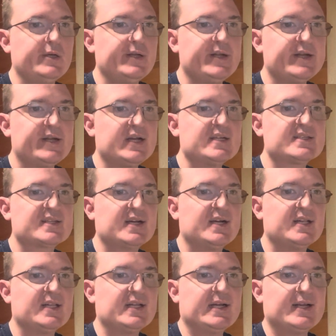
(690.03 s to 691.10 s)
You guys
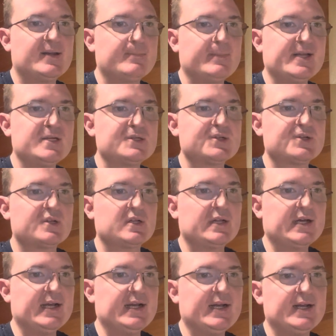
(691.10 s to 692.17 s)
got like mutual
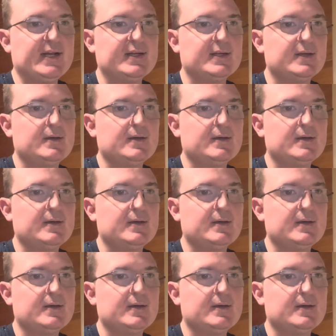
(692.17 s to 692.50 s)
aid,